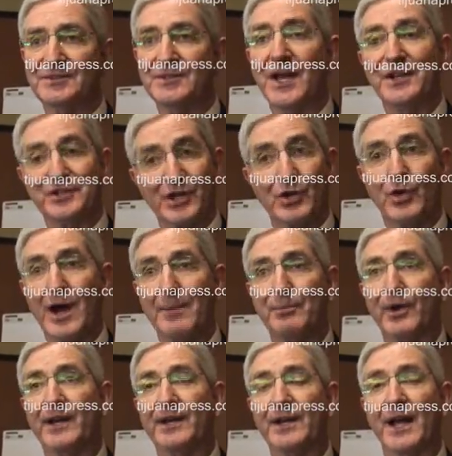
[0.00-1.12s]
not to
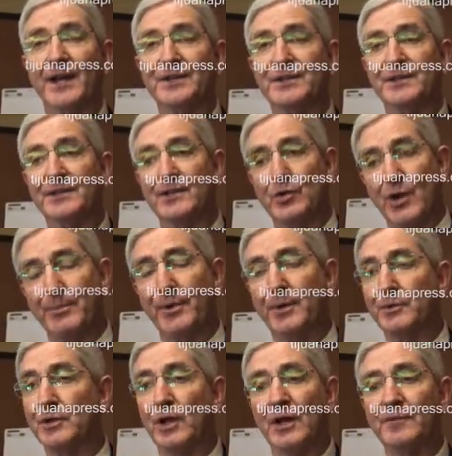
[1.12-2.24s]
cooperate
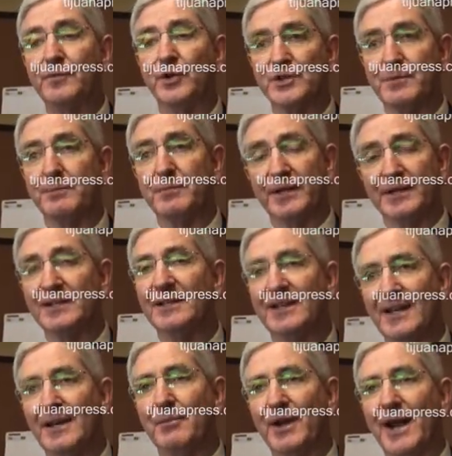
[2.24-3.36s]
with law enforcement. But
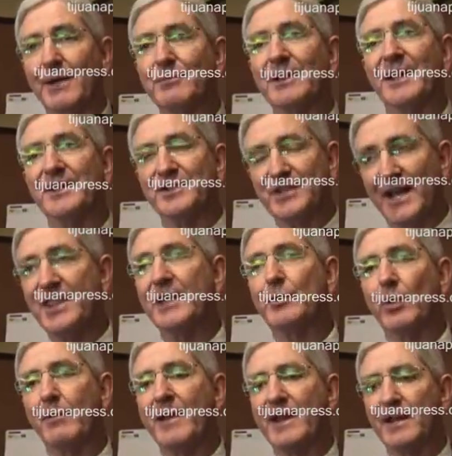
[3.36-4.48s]
I'm glad to say I think
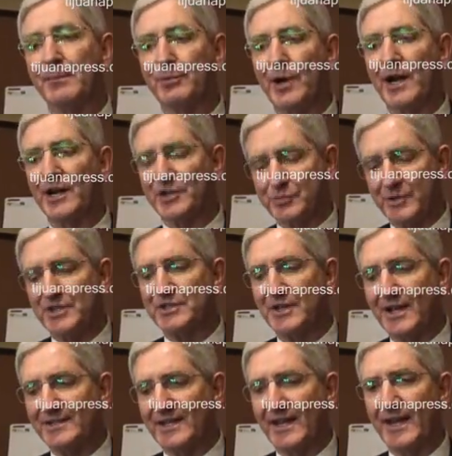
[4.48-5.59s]
we're making progress. We
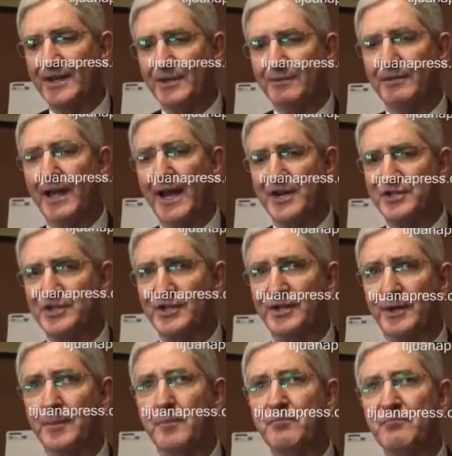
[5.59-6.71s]
saw at the end of last
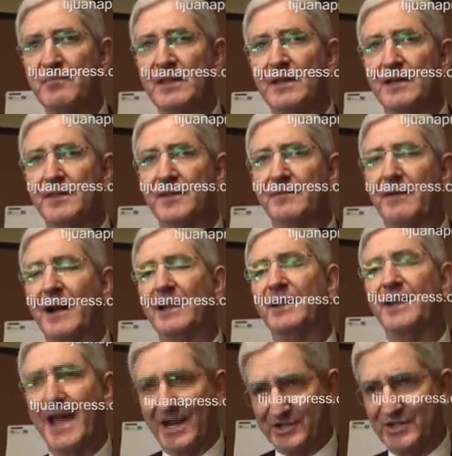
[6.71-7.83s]
year the
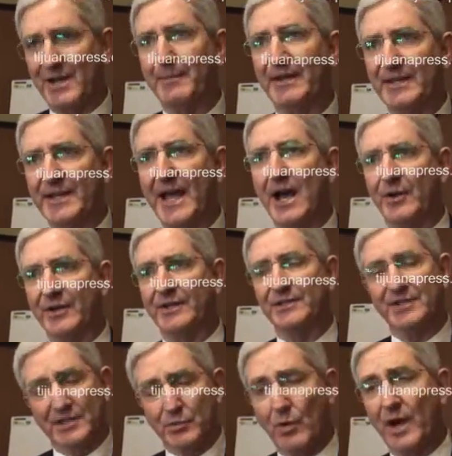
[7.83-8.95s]
violent acts coming down in
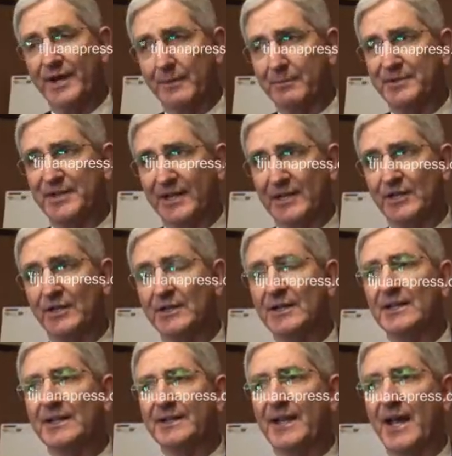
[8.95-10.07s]
Tijuana in particular.
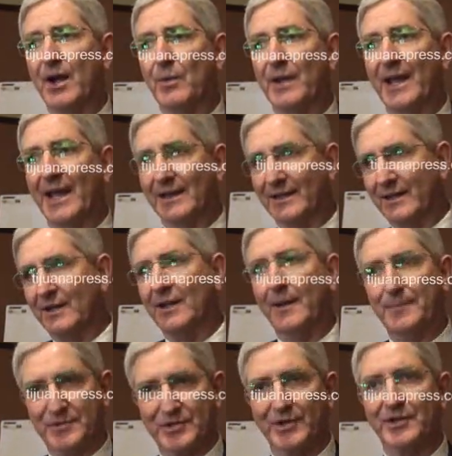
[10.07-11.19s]
Now we had a little
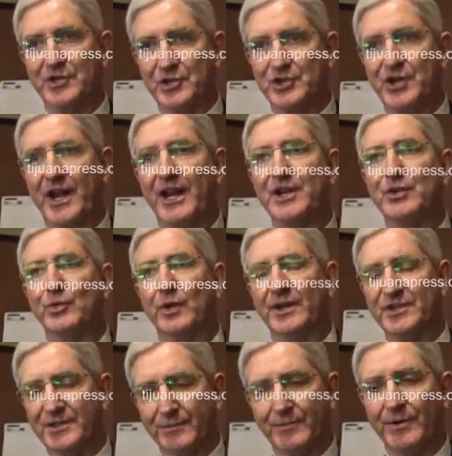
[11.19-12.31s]
upsurge in
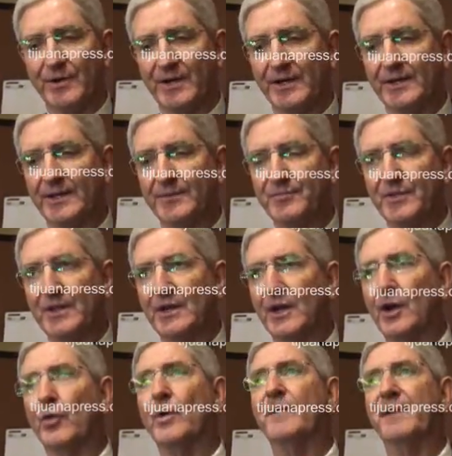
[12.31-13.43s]
January, some very
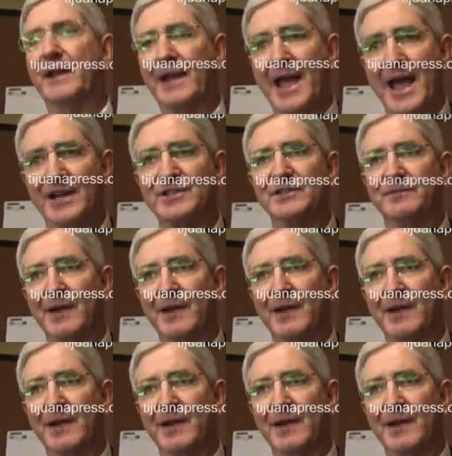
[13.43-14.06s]
horrific acts